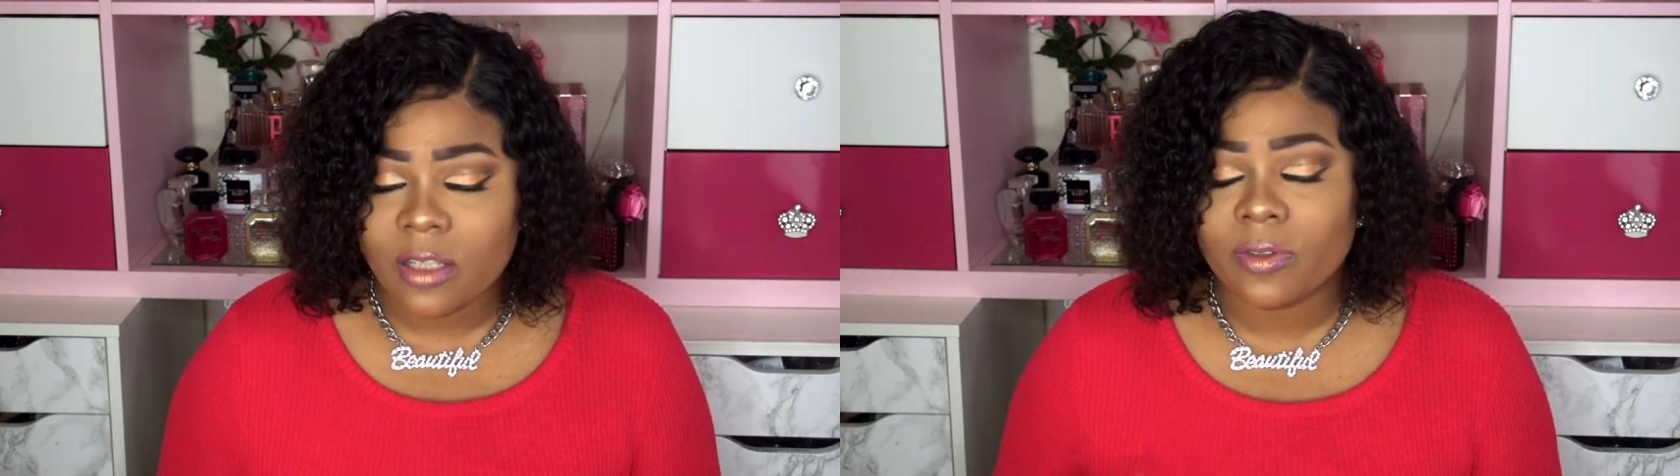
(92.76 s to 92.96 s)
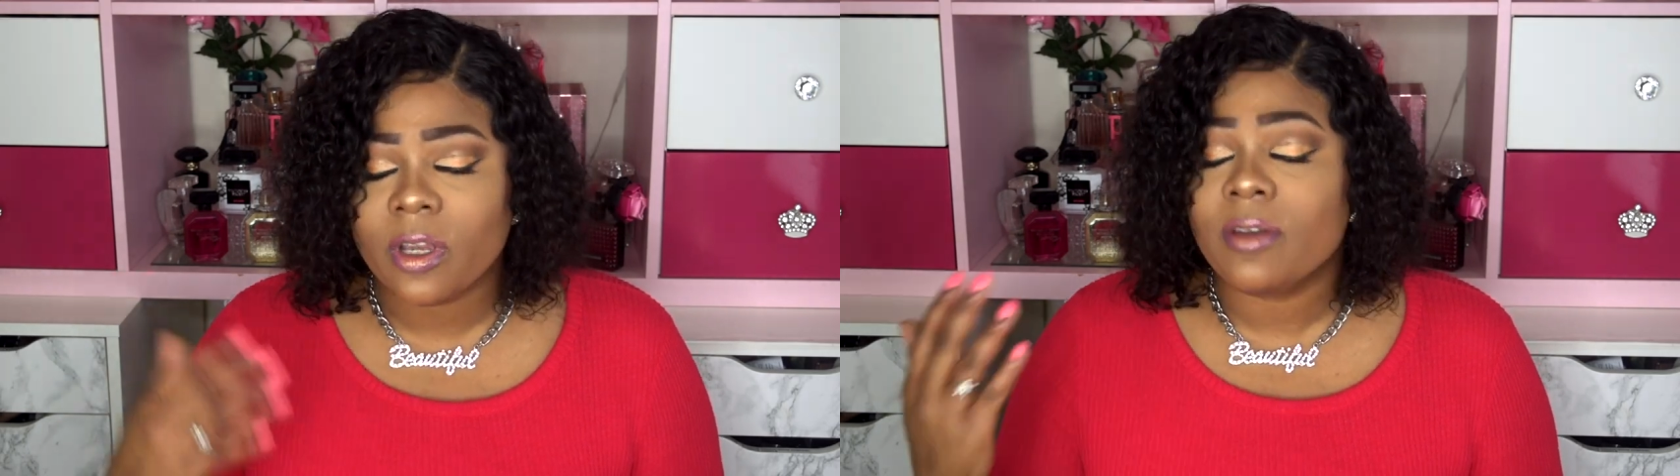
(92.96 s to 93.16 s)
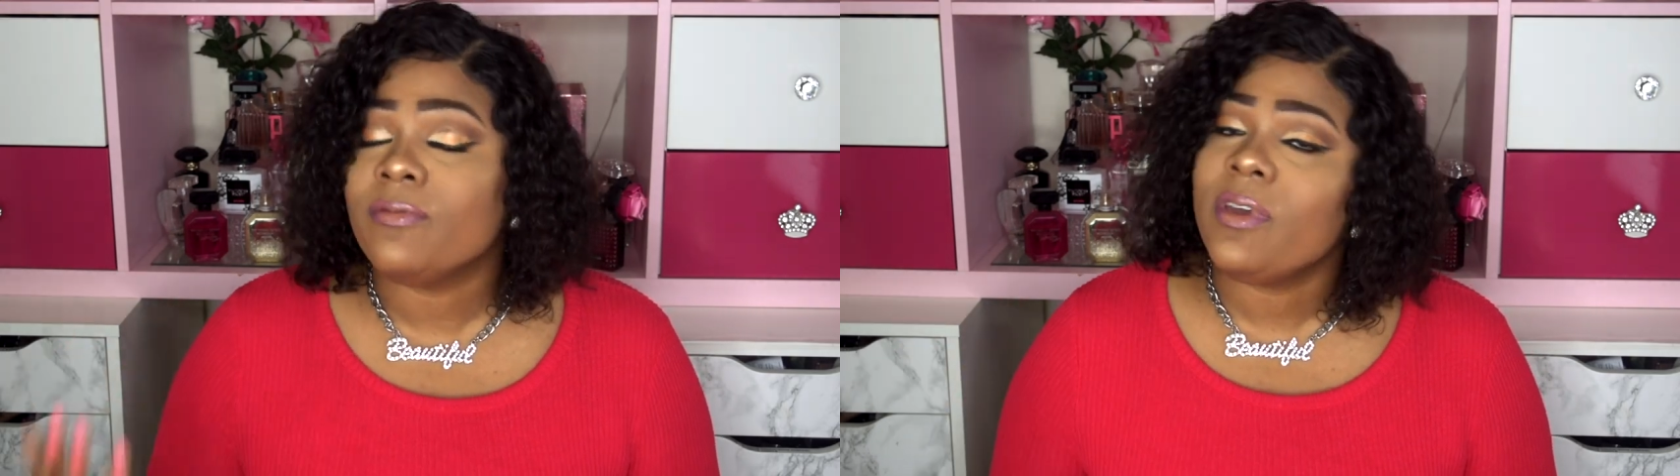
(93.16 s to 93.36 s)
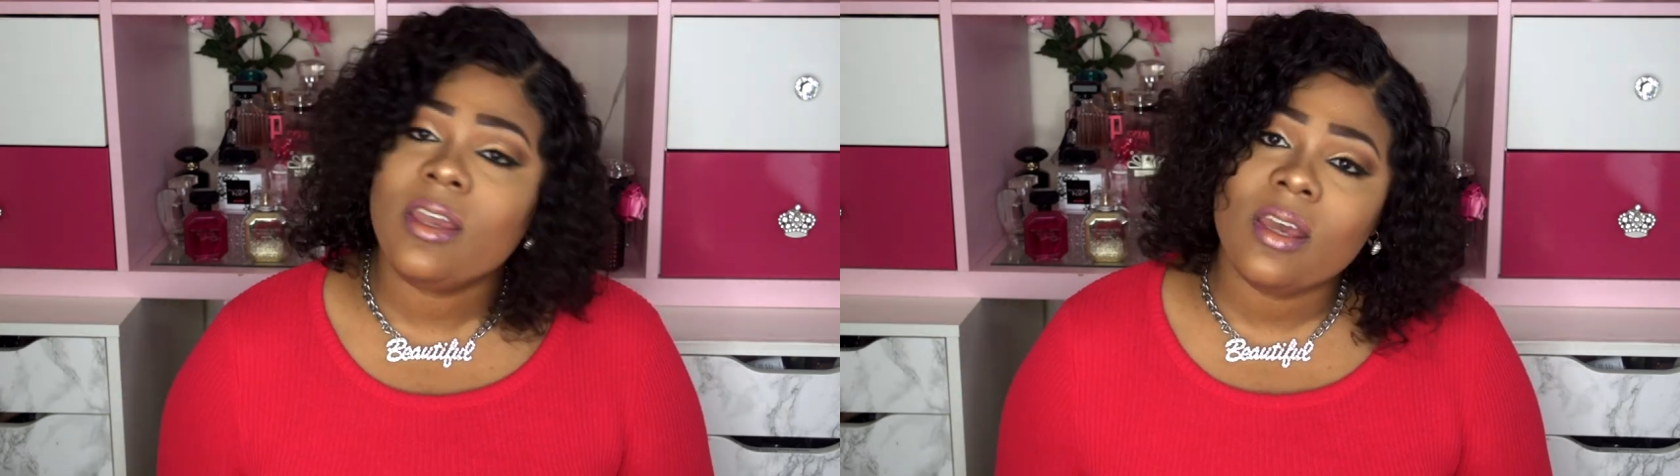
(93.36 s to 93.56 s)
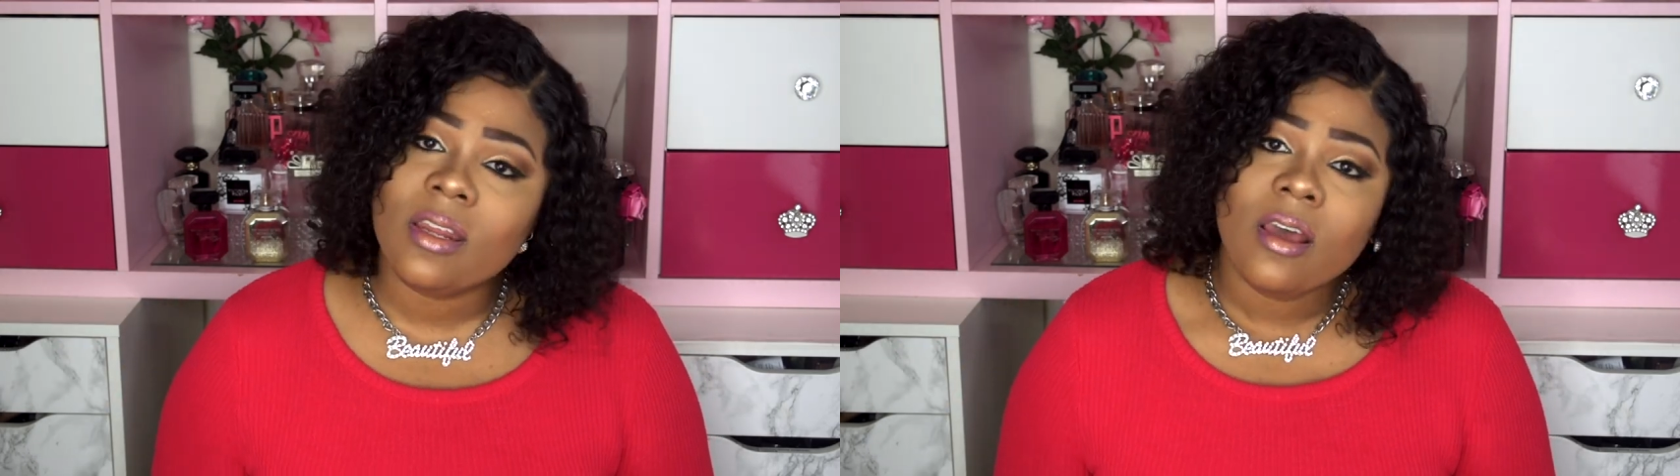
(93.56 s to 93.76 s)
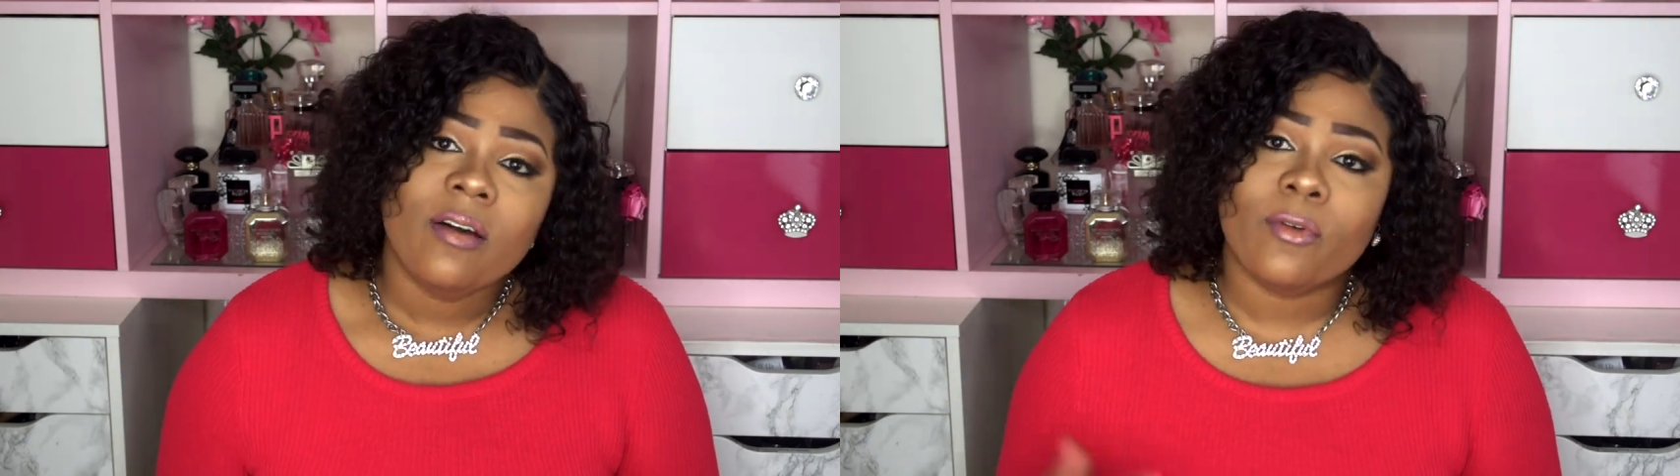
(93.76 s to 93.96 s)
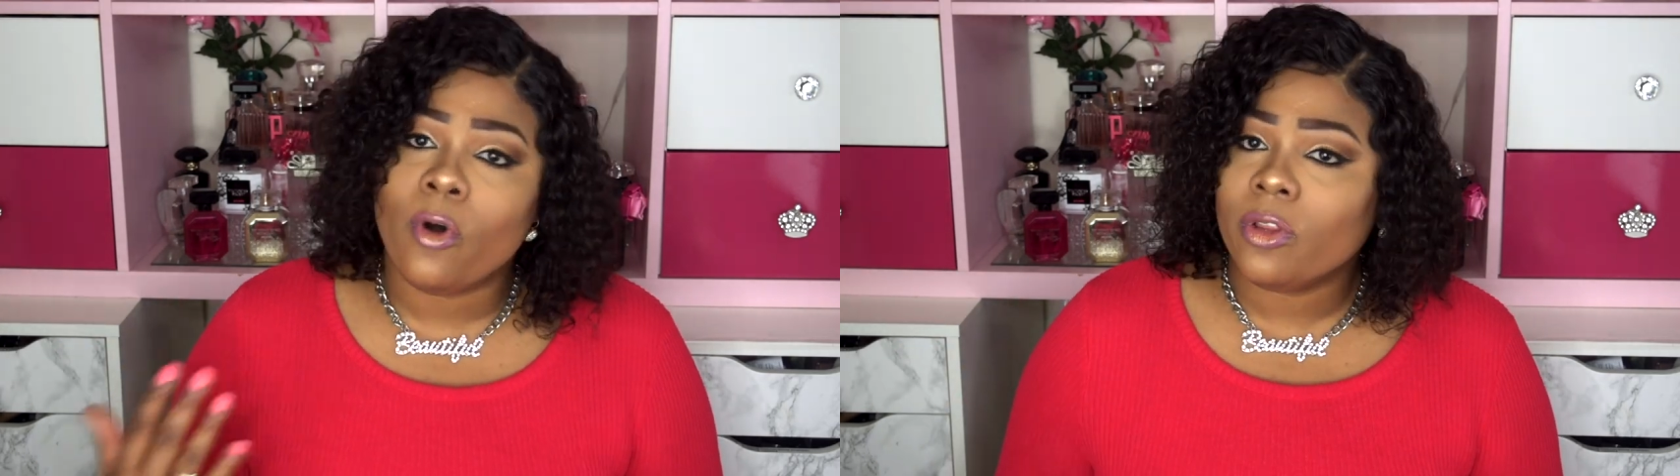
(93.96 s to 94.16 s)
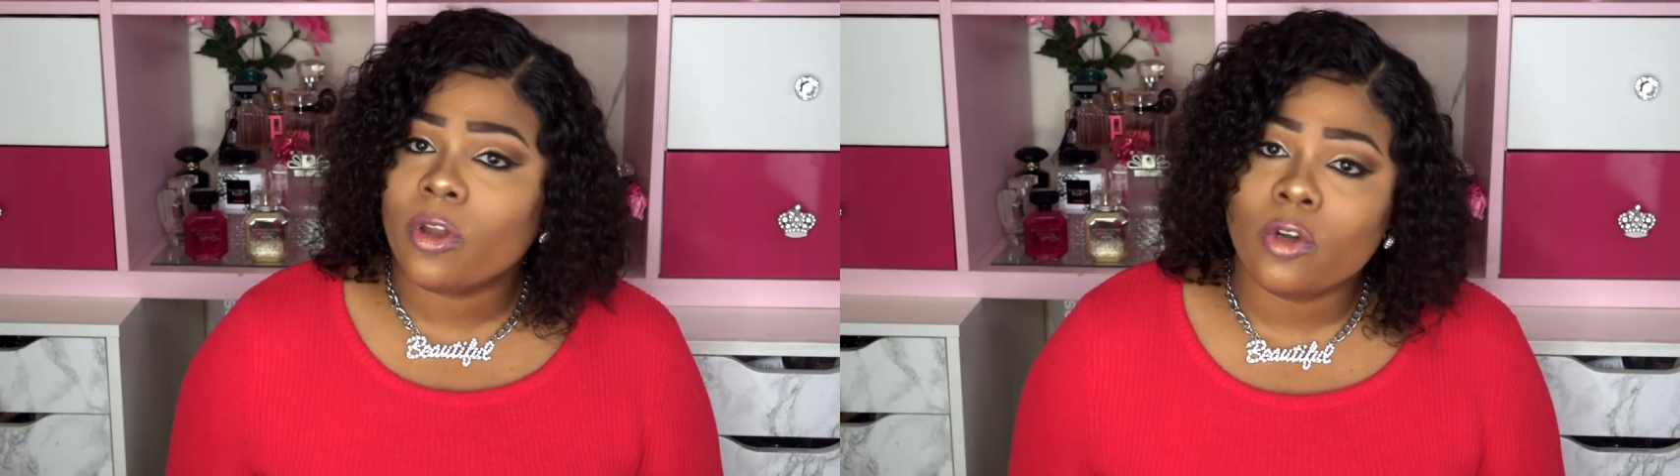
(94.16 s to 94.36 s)
It's convenient
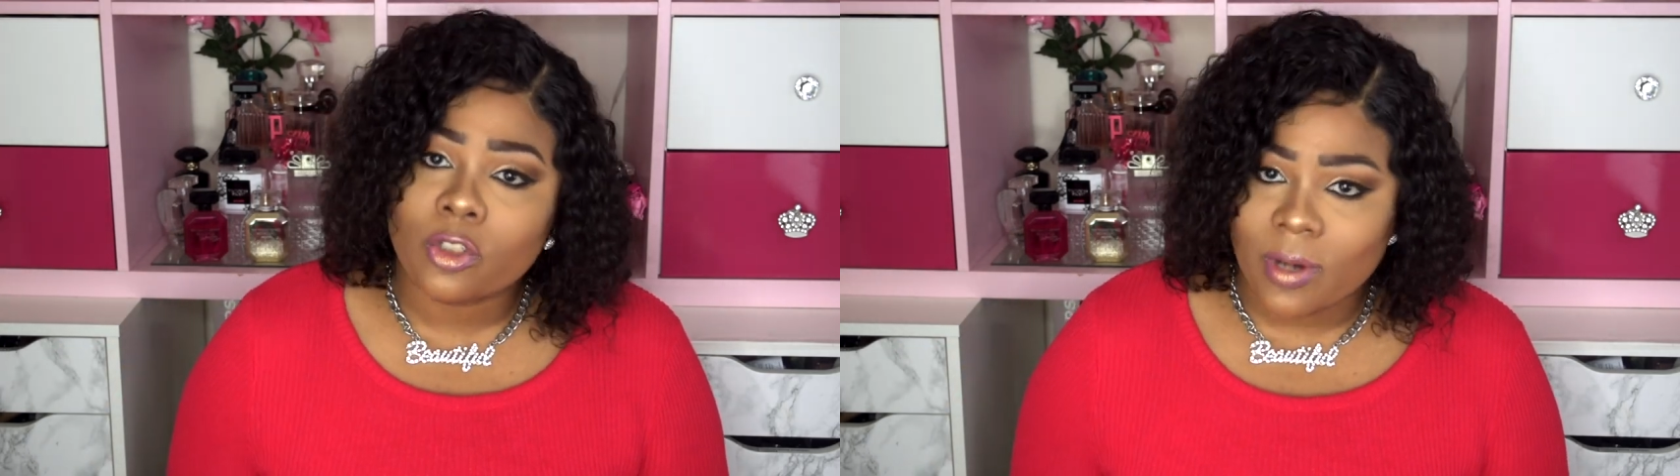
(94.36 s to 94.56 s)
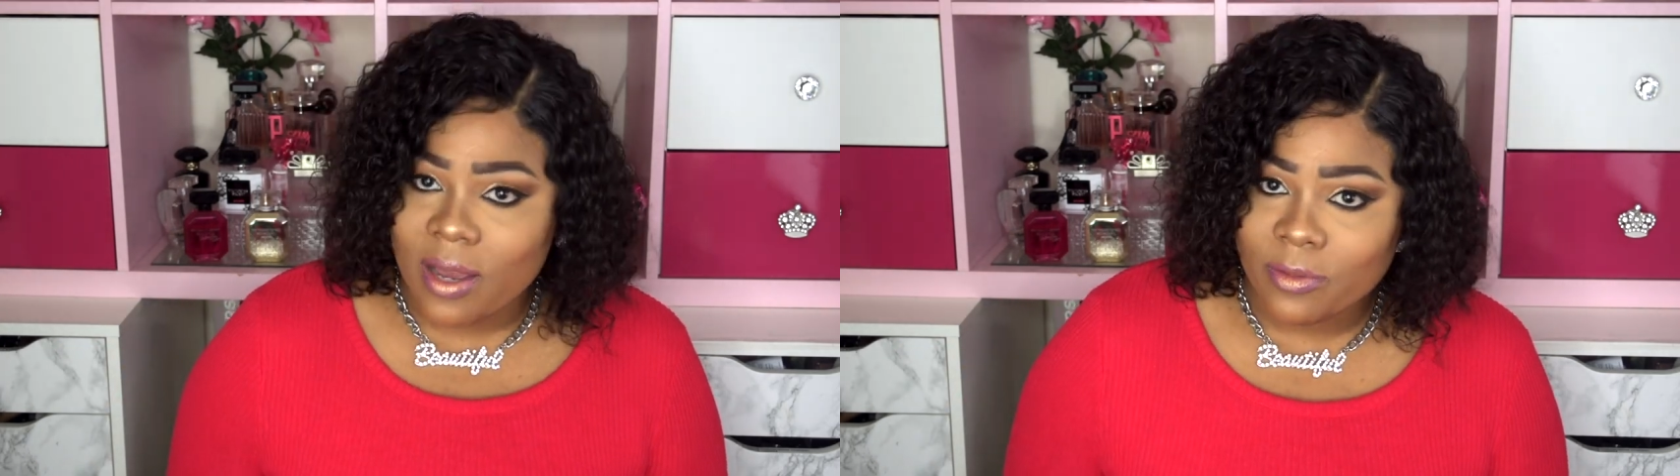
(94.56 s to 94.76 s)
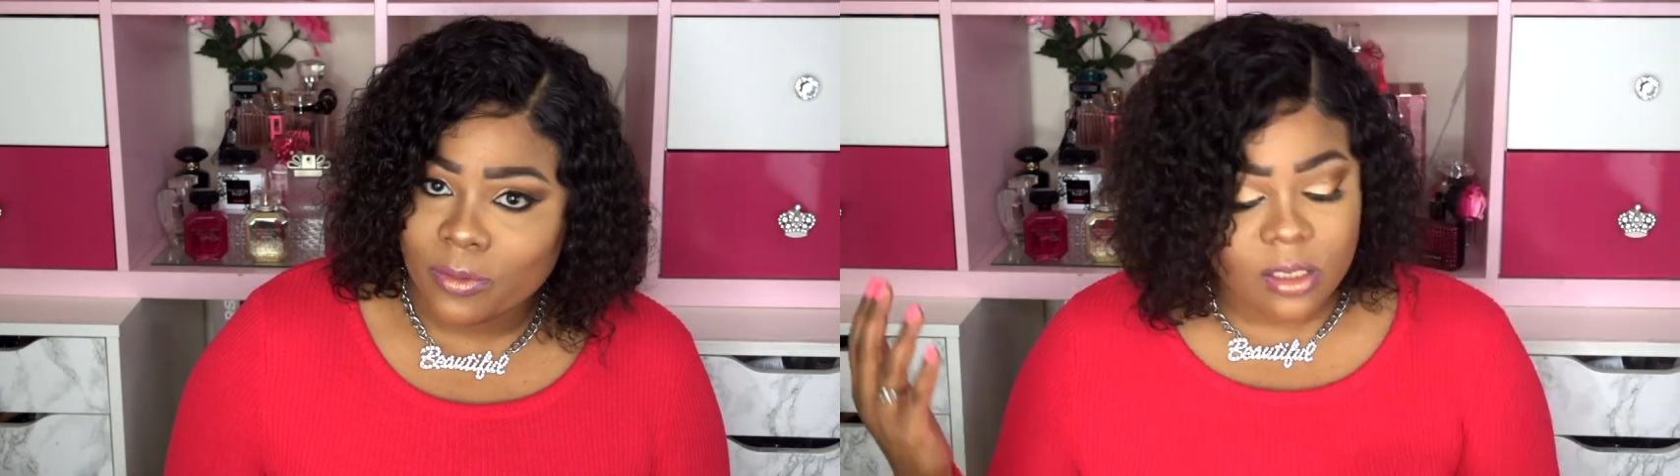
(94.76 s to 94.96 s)
for on-the-go travel.